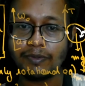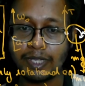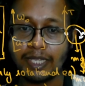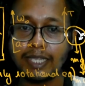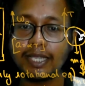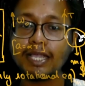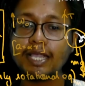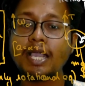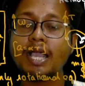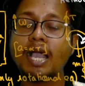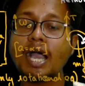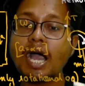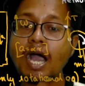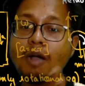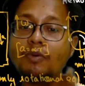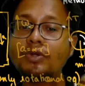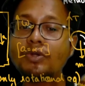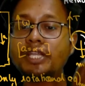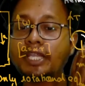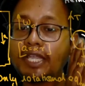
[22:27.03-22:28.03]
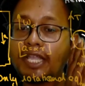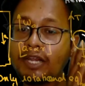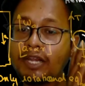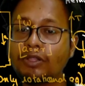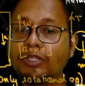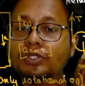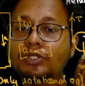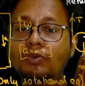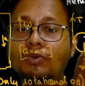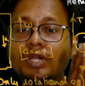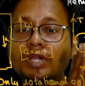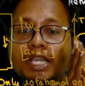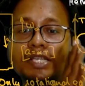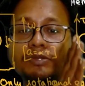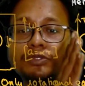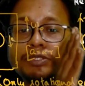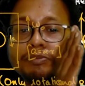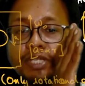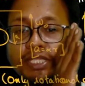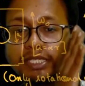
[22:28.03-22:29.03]
Okay, out here also when I
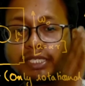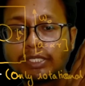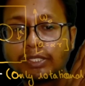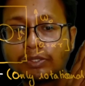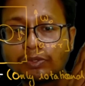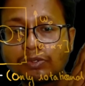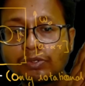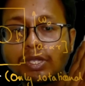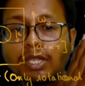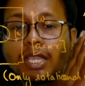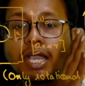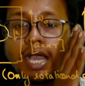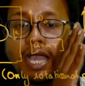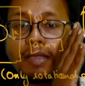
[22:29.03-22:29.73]
use method 2,